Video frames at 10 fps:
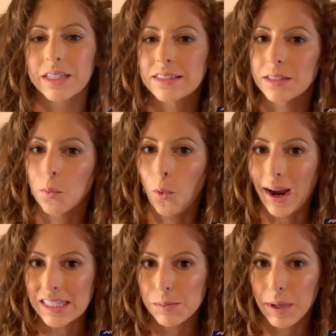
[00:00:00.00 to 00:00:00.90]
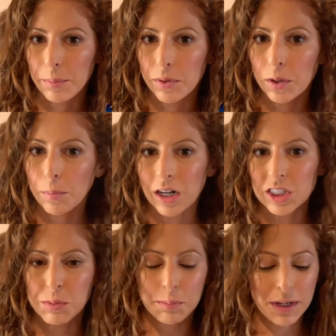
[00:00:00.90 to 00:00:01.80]
some wax paper,
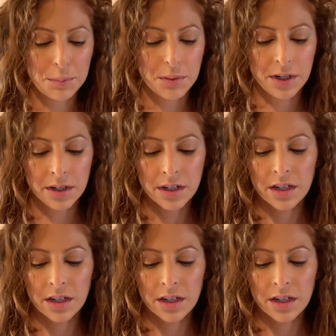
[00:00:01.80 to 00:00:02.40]
parchment paper.